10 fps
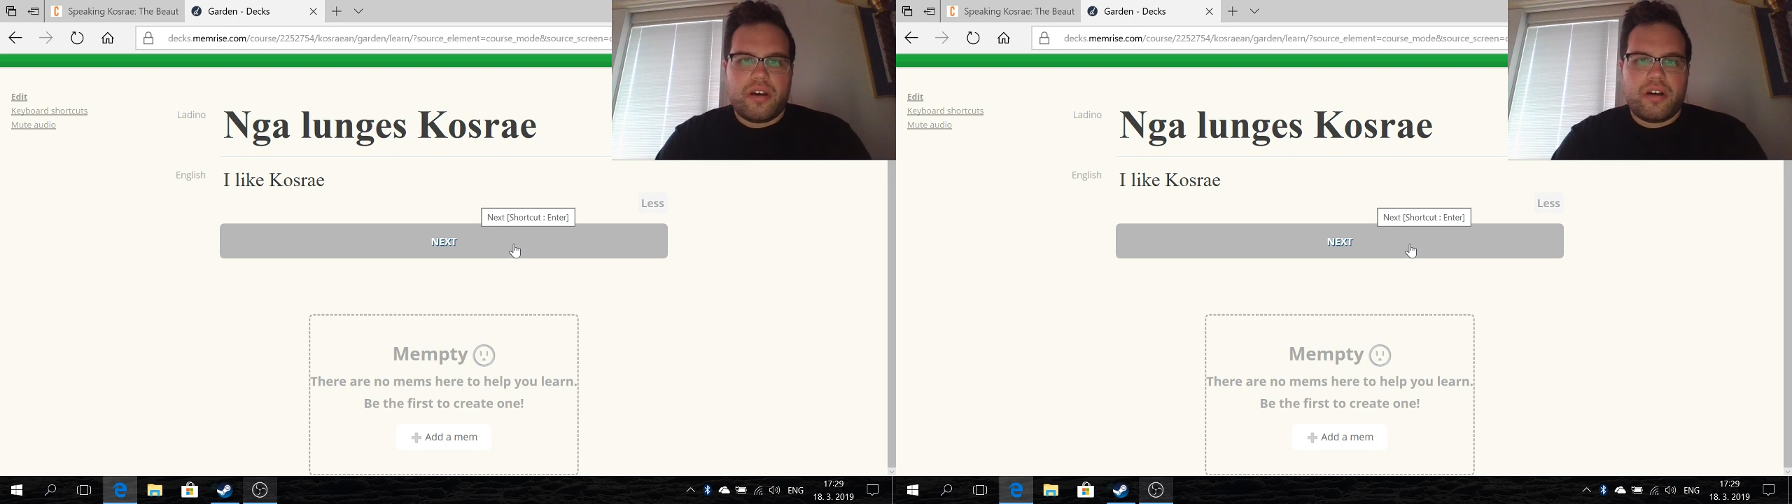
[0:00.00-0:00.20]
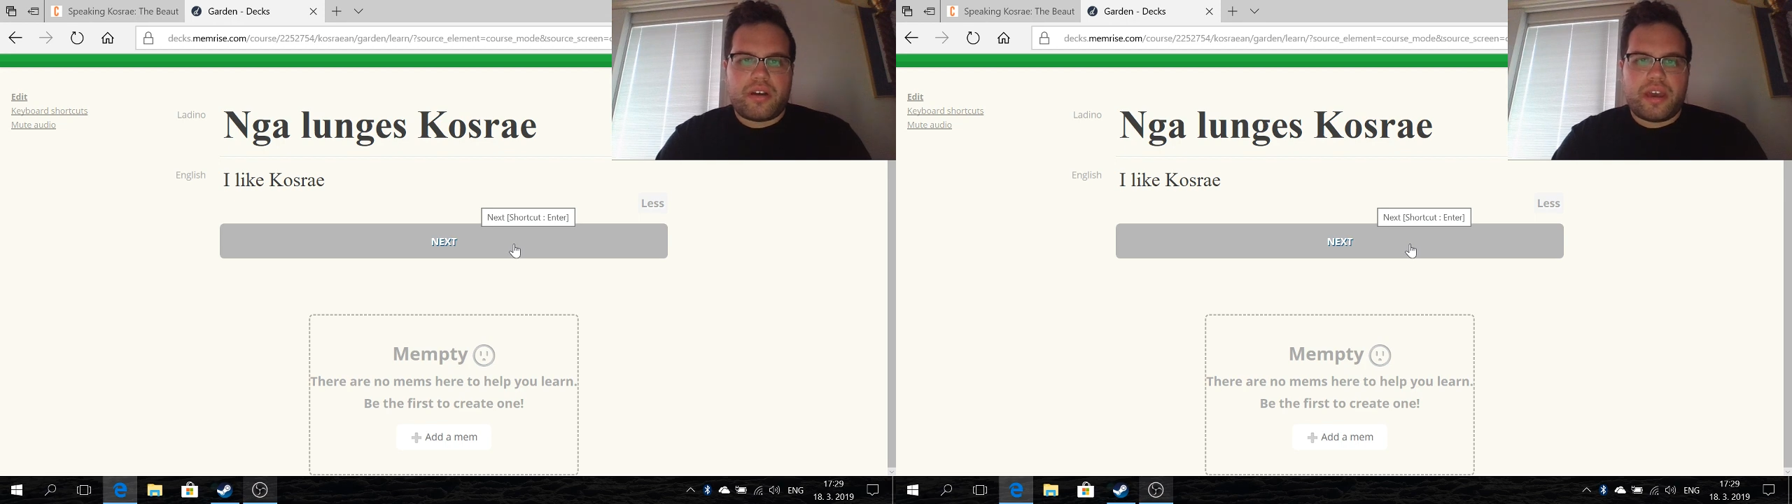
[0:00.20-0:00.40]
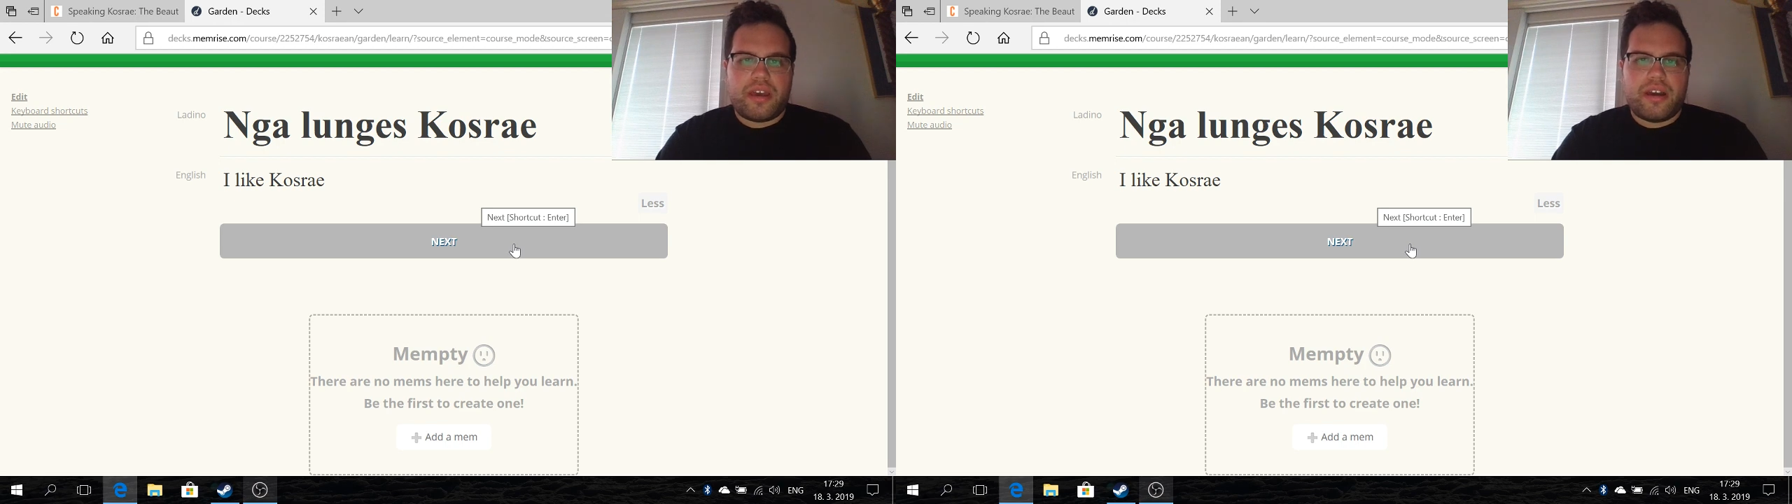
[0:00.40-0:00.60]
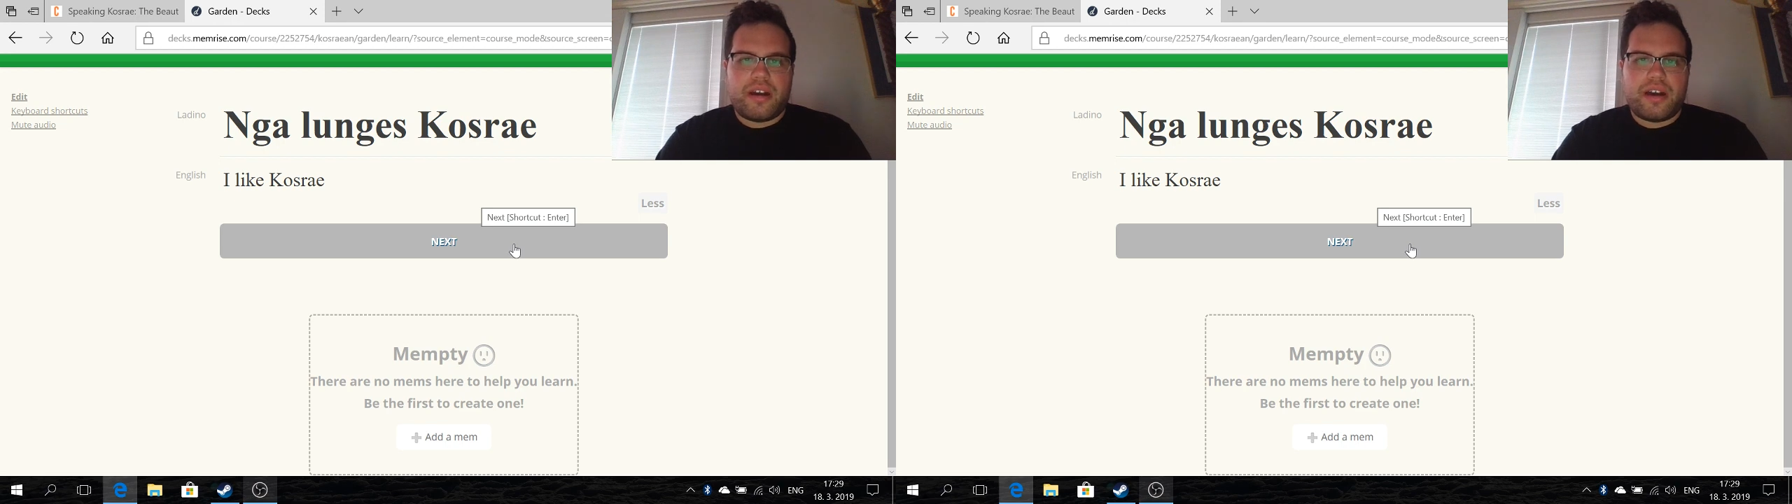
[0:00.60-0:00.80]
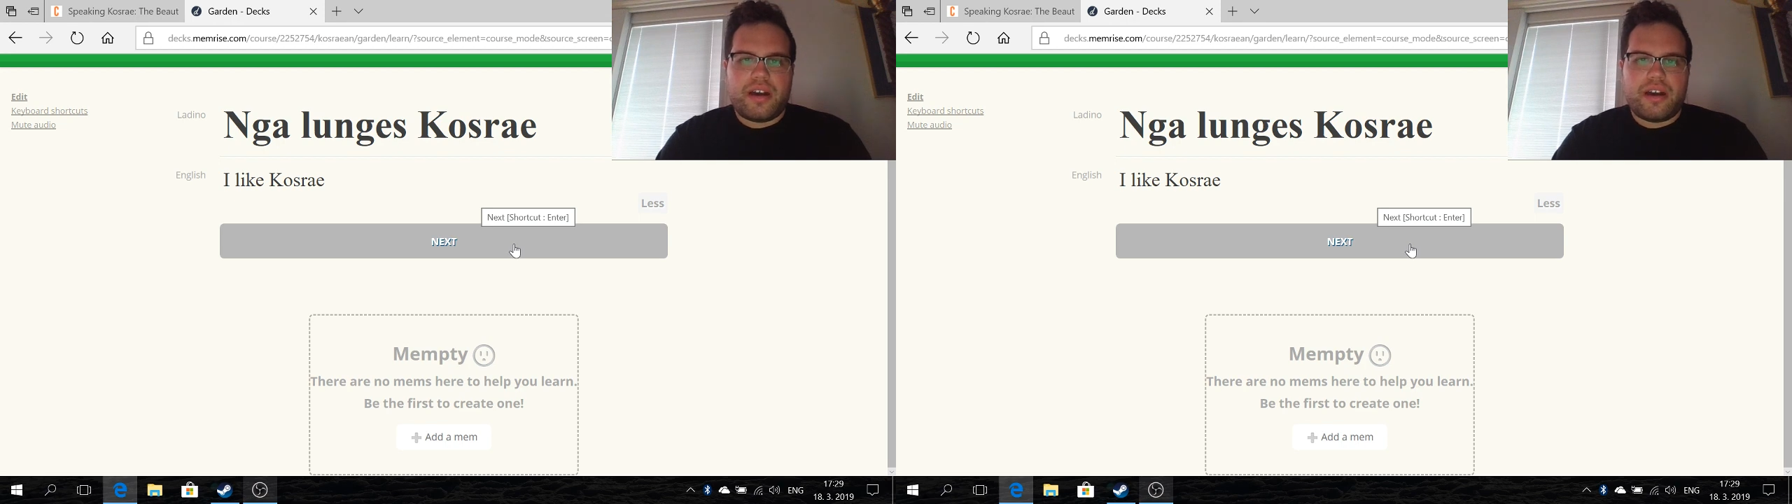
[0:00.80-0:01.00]
Okay,
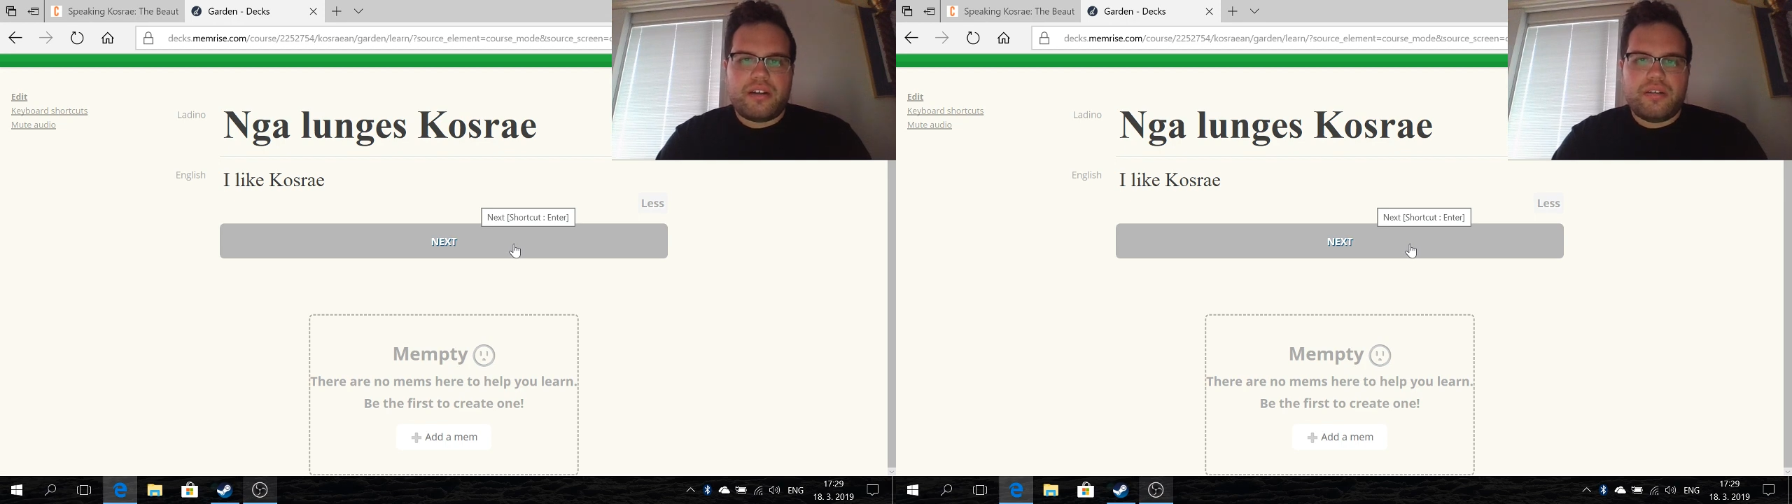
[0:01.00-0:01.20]
nga